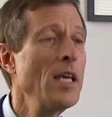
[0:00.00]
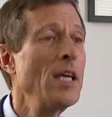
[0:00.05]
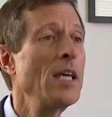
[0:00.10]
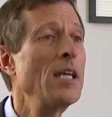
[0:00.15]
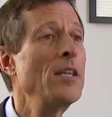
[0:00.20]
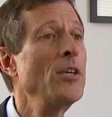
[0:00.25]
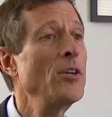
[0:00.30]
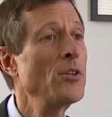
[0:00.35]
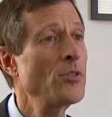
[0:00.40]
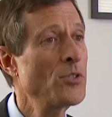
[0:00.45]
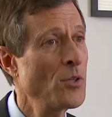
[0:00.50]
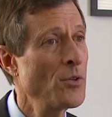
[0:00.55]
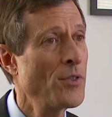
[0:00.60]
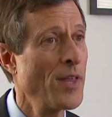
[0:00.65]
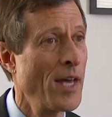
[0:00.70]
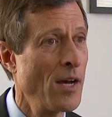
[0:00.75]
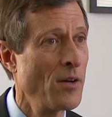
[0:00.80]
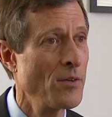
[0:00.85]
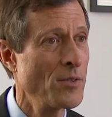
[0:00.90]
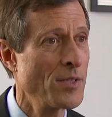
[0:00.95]
In the year
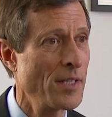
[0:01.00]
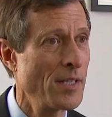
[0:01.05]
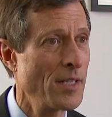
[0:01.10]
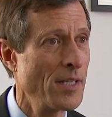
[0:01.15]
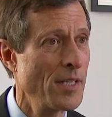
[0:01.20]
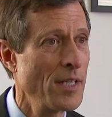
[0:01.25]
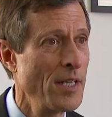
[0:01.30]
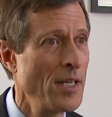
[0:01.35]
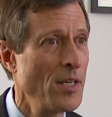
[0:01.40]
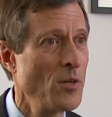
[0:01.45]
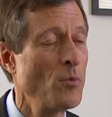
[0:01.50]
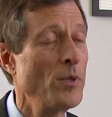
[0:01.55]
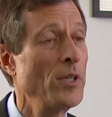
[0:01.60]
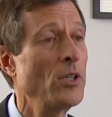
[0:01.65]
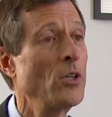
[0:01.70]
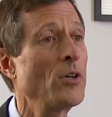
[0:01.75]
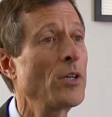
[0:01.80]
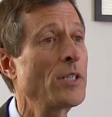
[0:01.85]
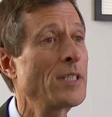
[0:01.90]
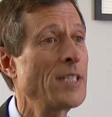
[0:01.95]
2000, we
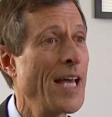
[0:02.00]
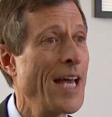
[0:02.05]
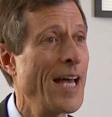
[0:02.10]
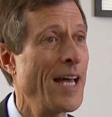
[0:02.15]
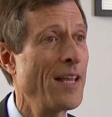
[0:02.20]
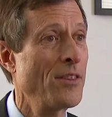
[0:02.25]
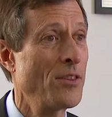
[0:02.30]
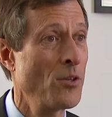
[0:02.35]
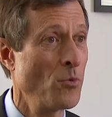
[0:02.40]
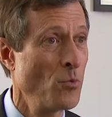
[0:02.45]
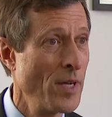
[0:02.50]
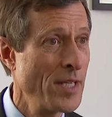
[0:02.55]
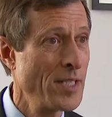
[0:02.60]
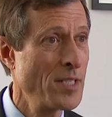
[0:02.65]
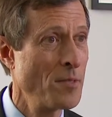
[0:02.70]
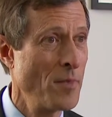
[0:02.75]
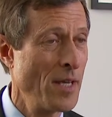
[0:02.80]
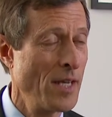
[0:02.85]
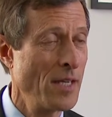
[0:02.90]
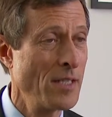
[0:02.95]
looked at the
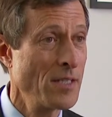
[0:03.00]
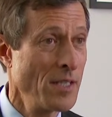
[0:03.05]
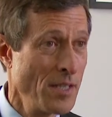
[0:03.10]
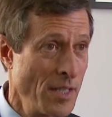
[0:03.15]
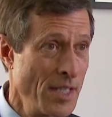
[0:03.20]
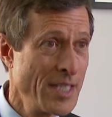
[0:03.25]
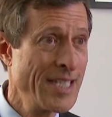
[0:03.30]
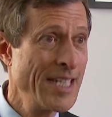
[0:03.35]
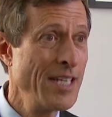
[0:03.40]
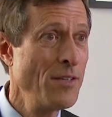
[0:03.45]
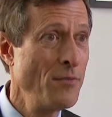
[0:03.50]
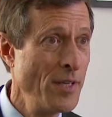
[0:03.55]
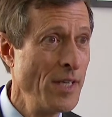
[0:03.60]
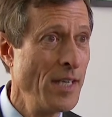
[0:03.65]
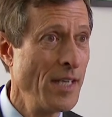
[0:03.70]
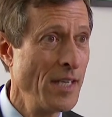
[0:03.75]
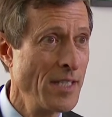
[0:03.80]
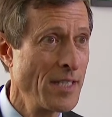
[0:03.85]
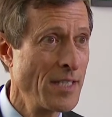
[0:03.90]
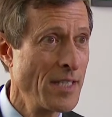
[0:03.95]
resumes, the
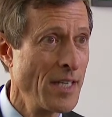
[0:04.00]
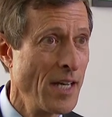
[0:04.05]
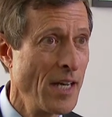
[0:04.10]
CVs